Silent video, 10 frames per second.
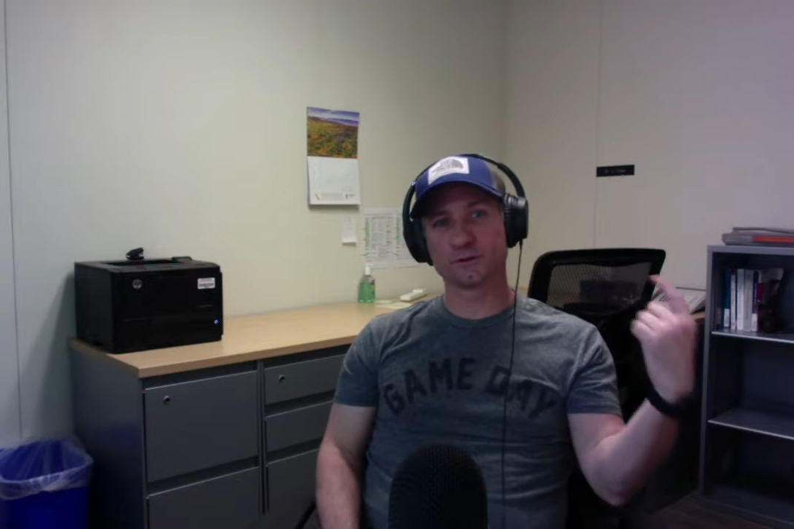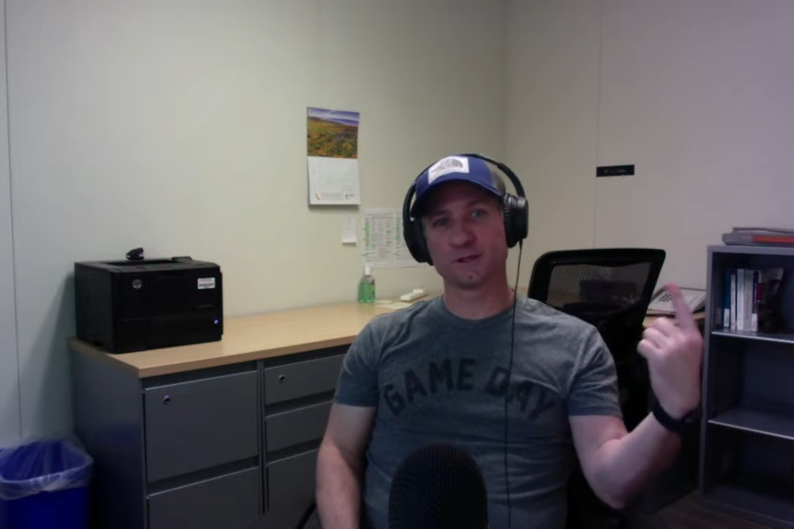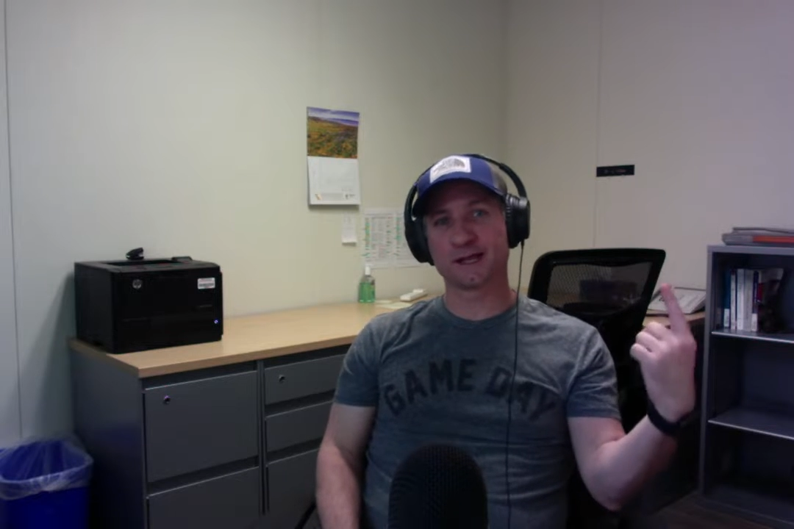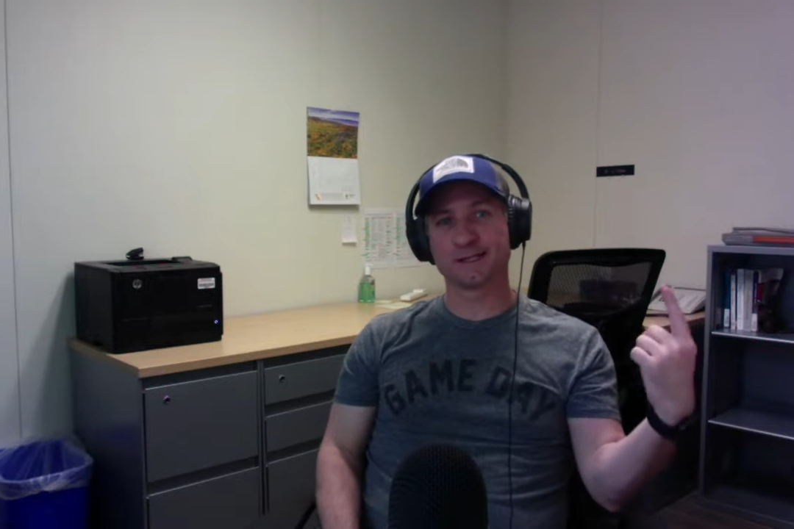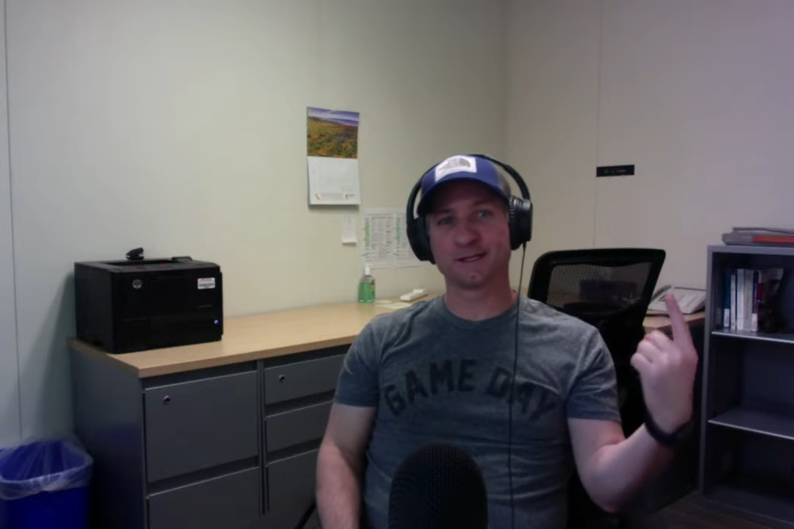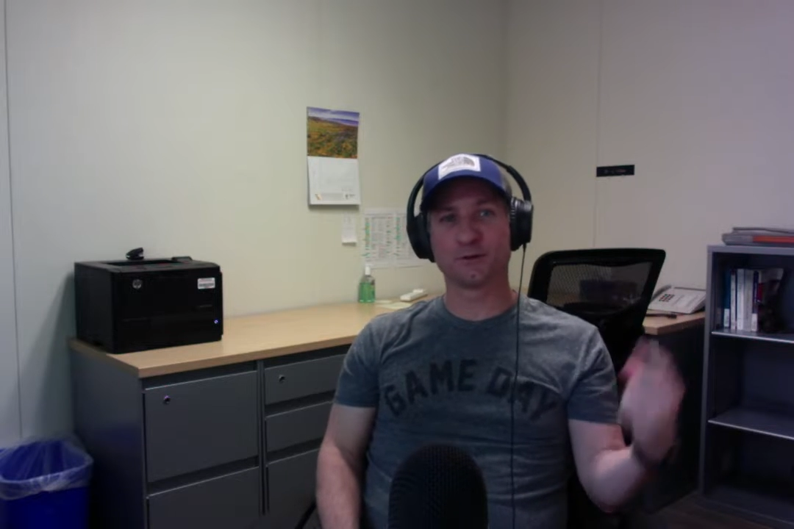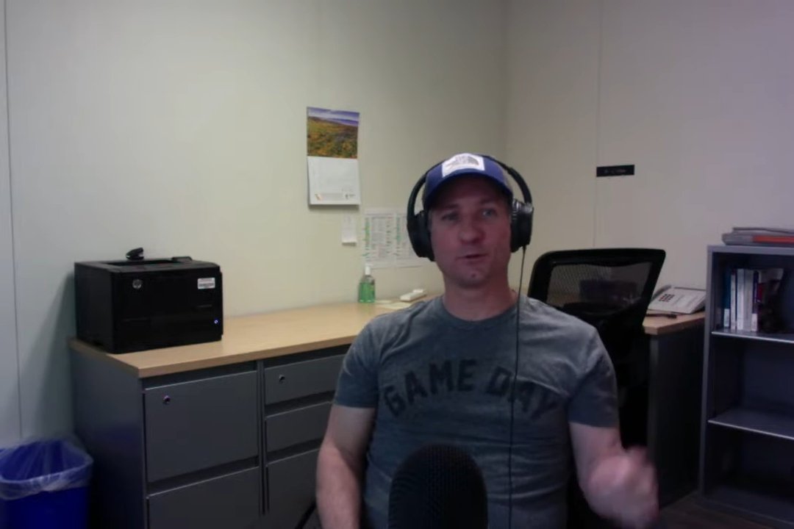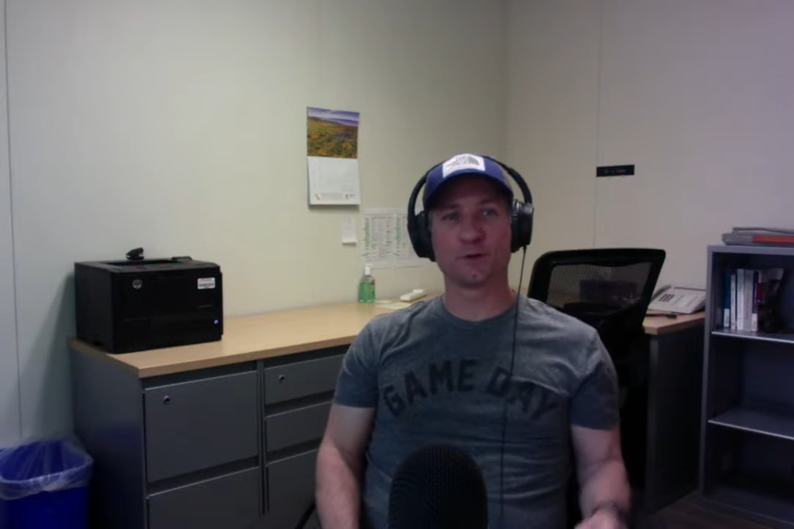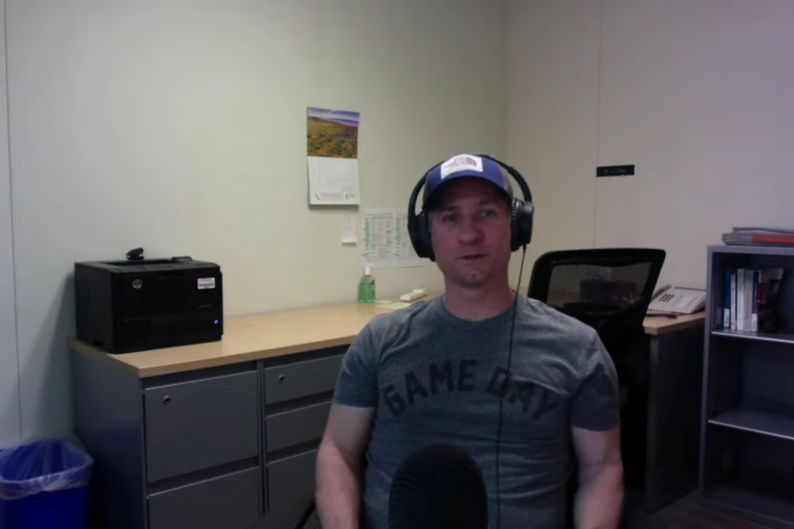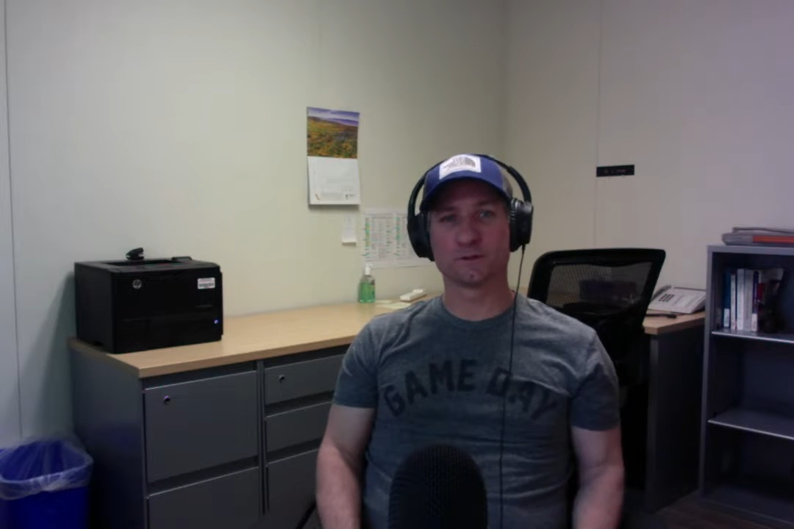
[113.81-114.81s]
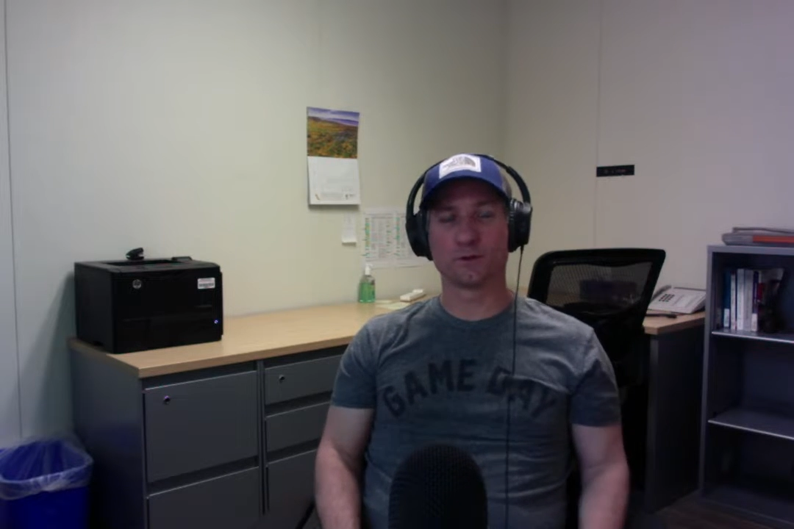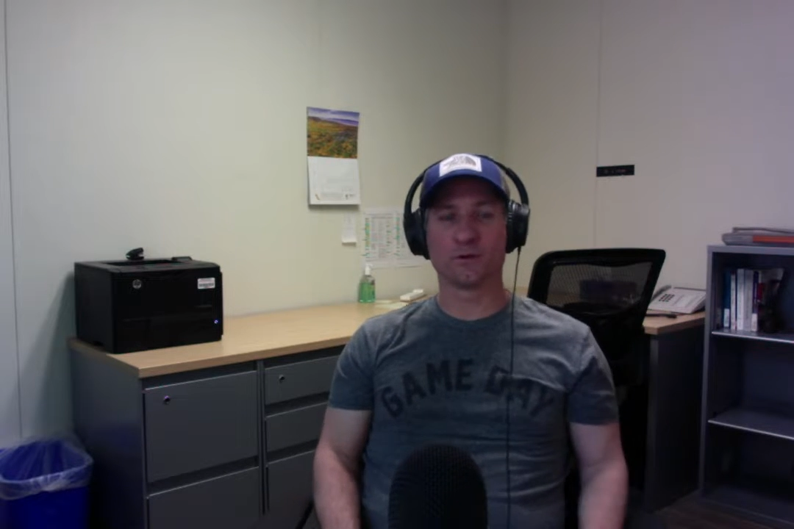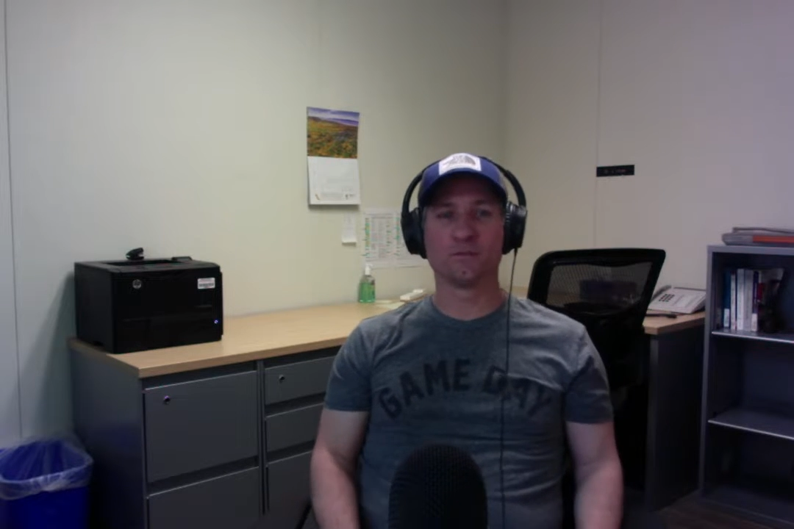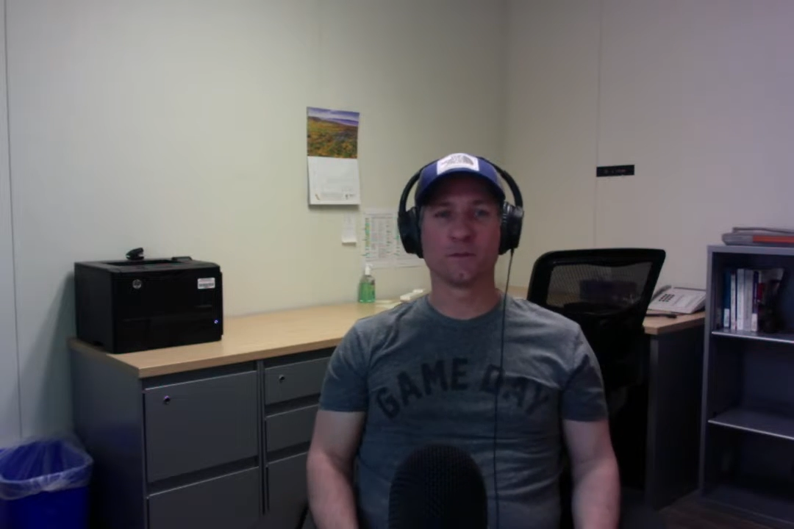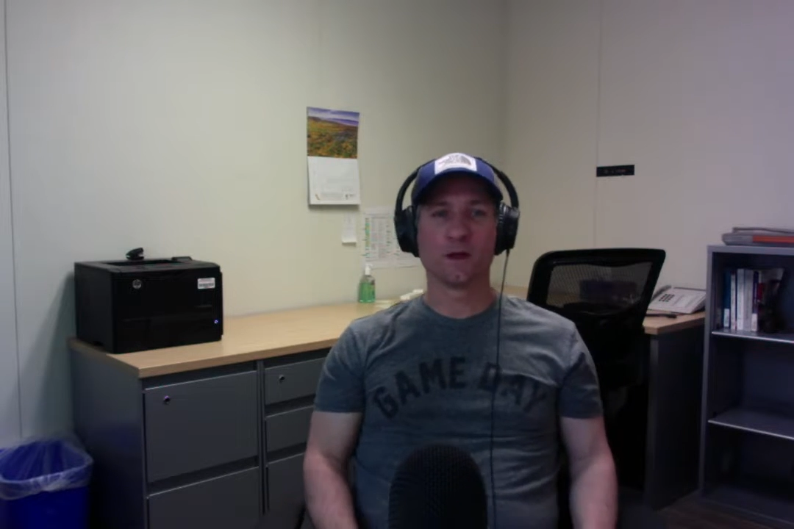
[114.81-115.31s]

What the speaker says: to that single principle.